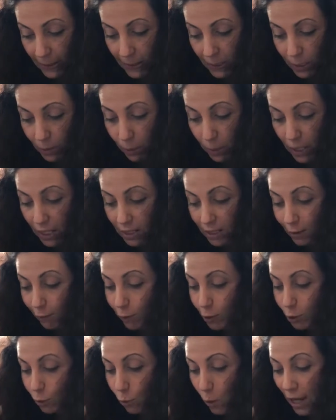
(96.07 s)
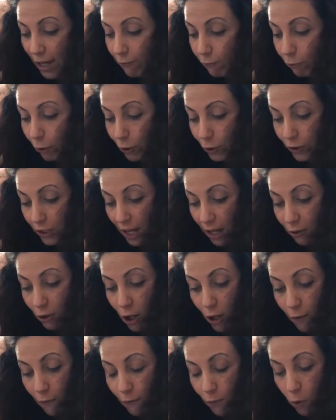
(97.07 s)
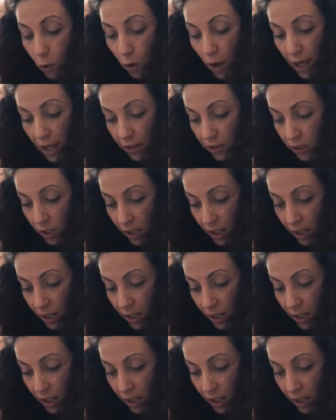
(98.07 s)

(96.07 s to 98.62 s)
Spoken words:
as beads of sweat rolled down her forehead.